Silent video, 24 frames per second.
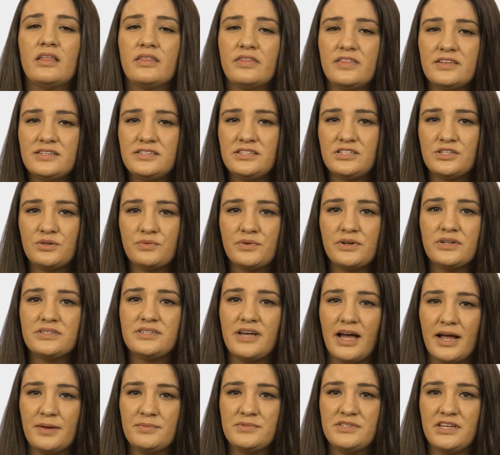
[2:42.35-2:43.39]
This is a real
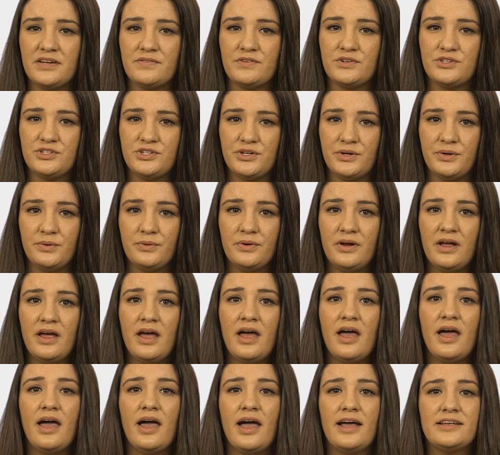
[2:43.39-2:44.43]
time saver too,
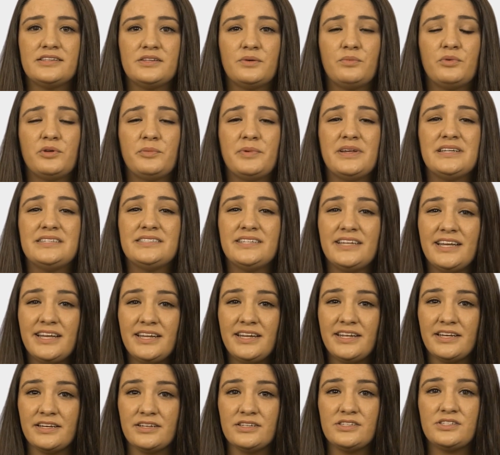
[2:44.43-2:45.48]
as it would be
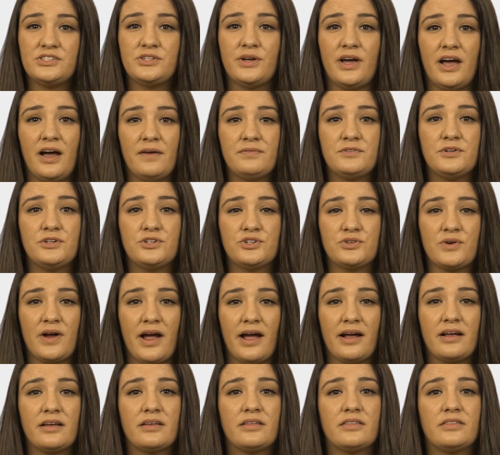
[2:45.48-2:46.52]
tedious to have to track